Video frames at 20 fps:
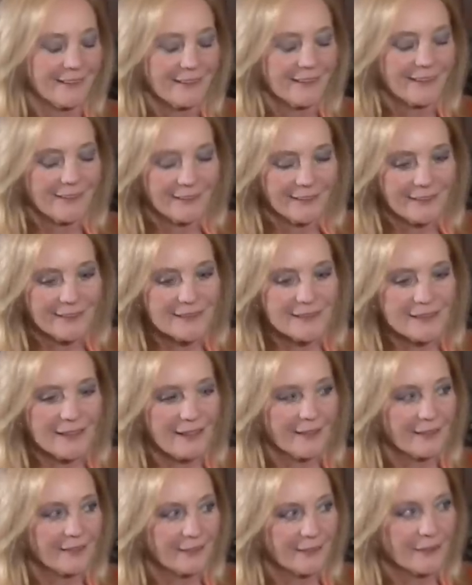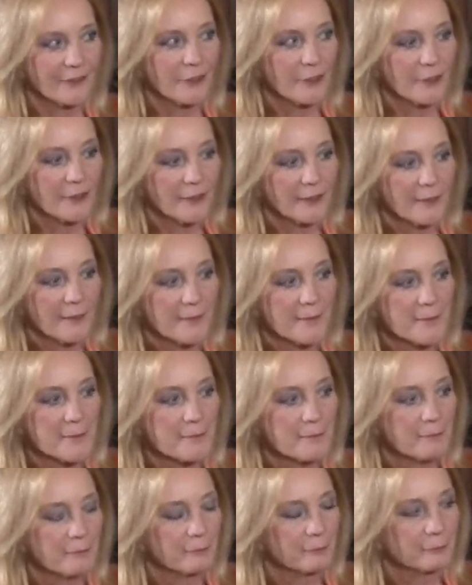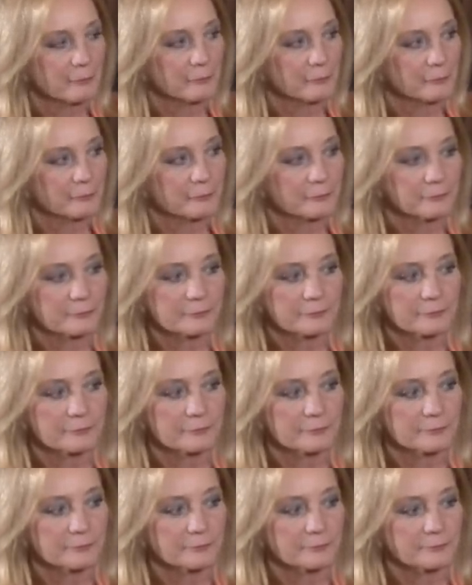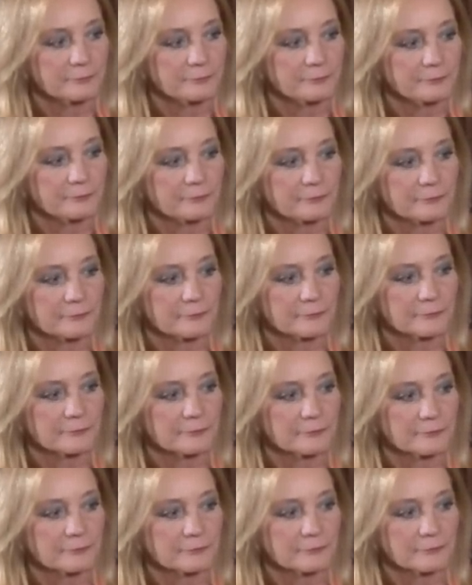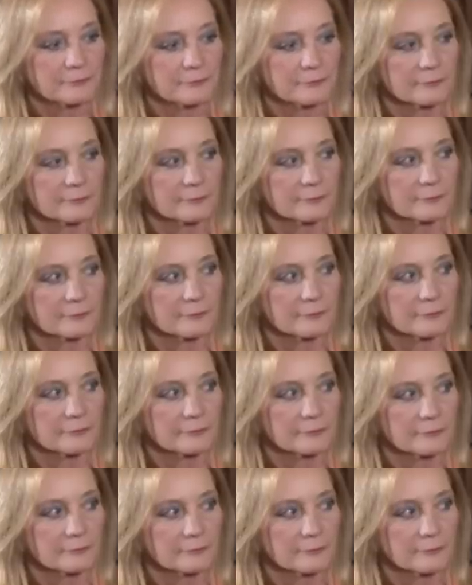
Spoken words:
(silent)